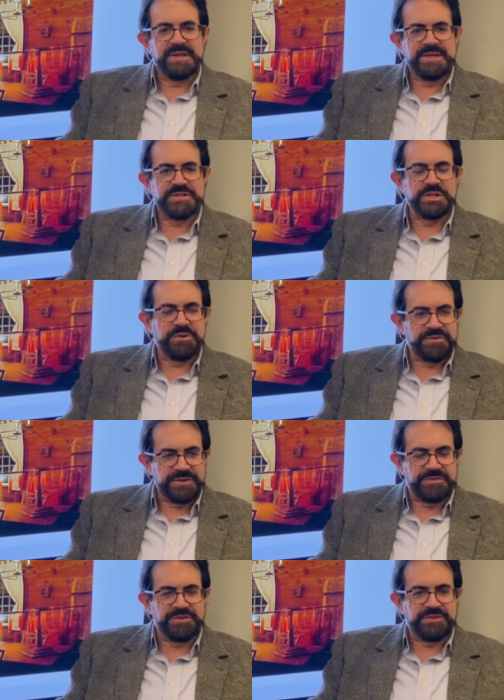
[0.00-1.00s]
So the,
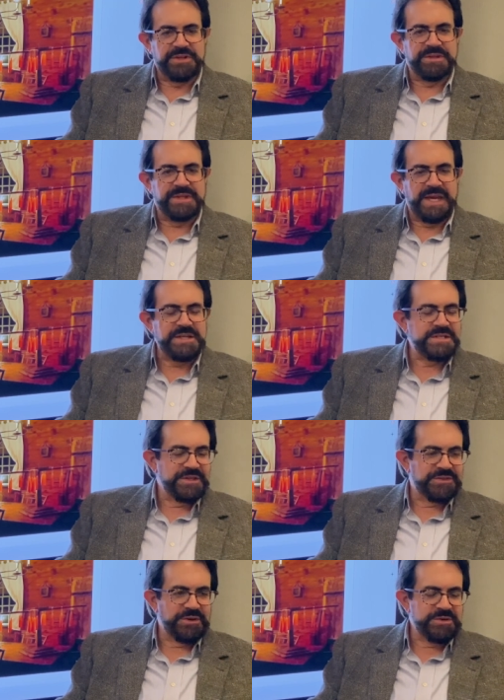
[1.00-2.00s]
the, the
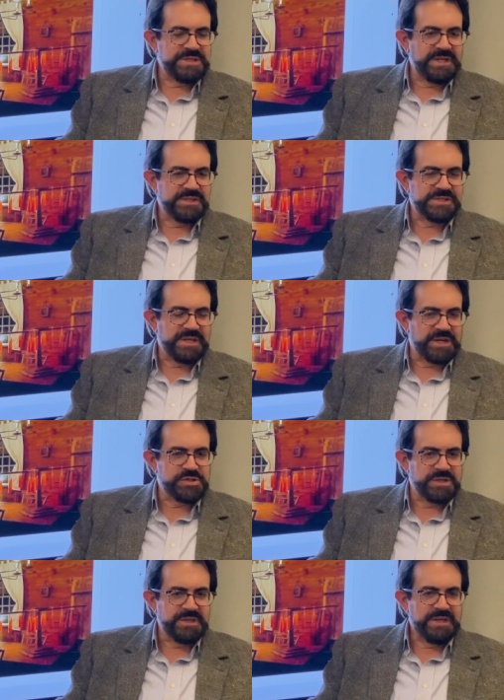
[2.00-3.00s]
1813
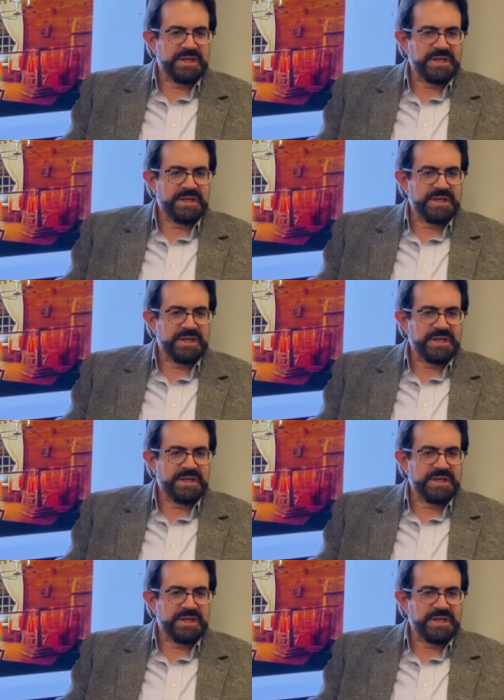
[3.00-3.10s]
section,